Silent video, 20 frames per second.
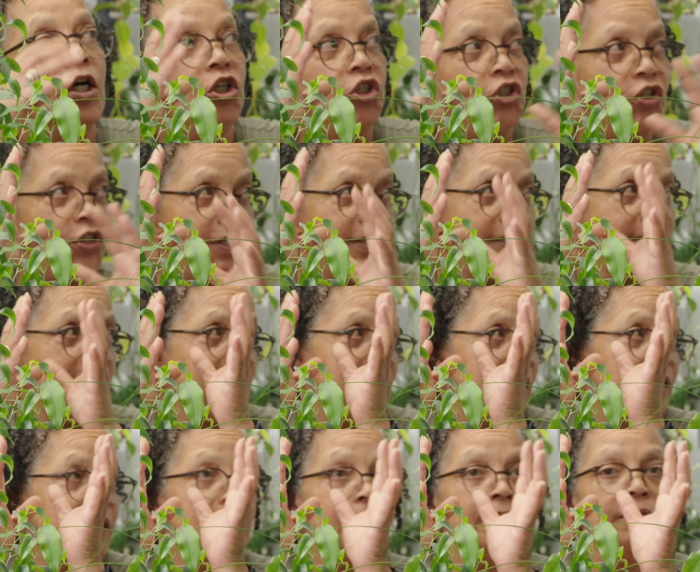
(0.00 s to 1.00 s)
she's
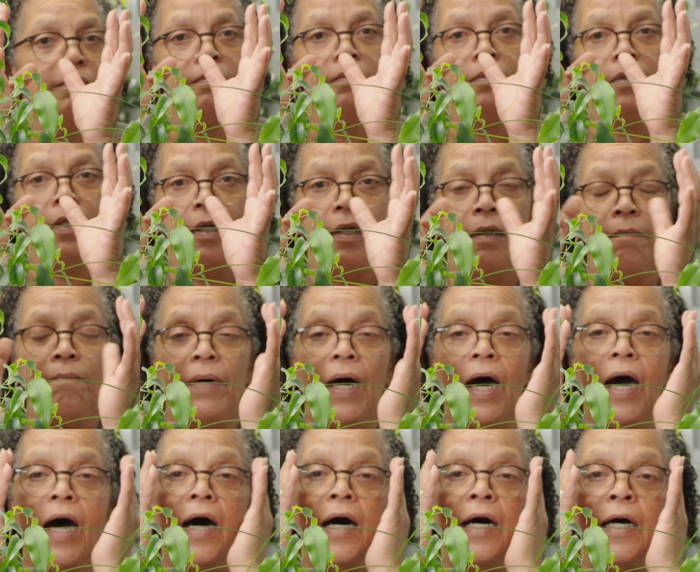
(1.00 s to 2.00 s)
hidden
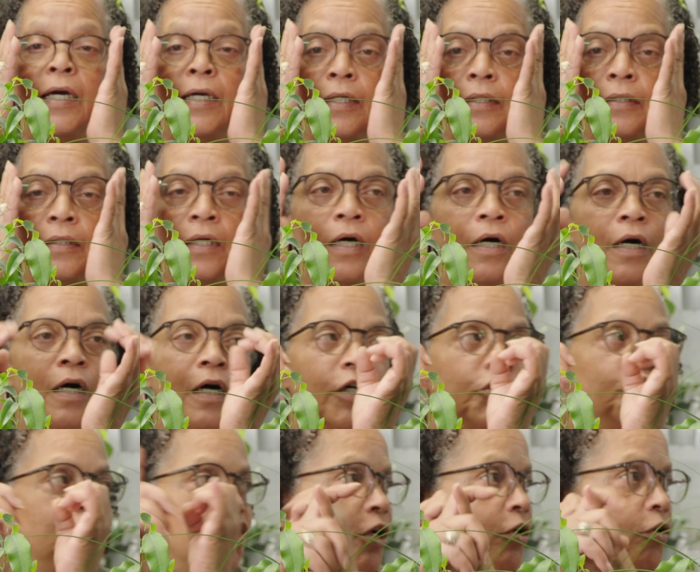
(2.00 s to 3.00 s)
behind
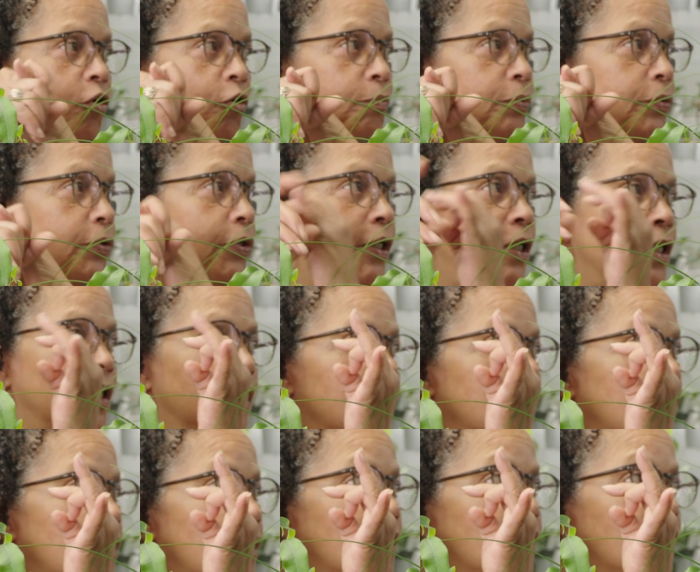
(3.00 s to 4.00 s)
a jungle boogie,